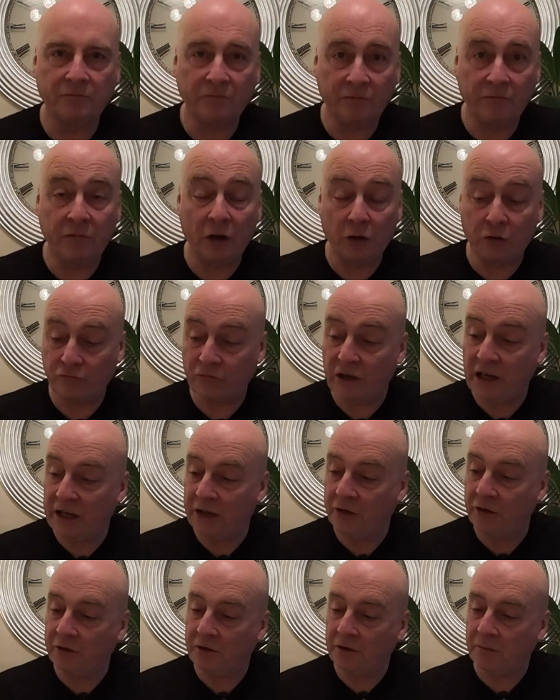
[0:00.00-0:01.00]
Looked really
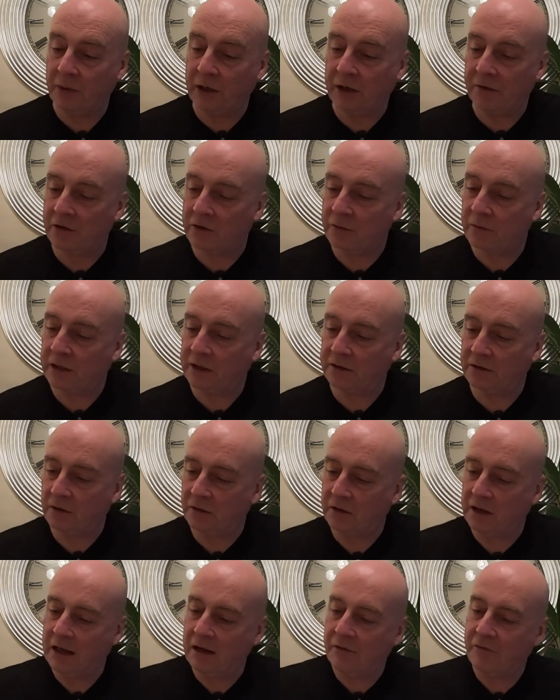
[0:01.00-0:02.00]
good appearance wise. So I'm
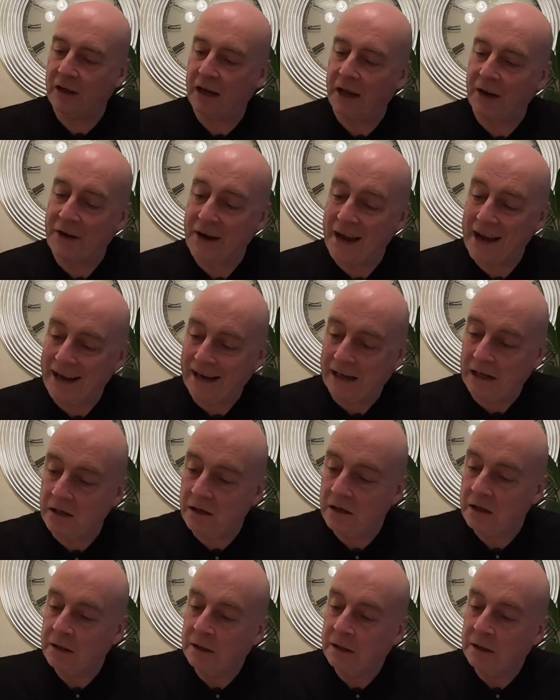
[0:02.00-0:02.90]
going to give that a 9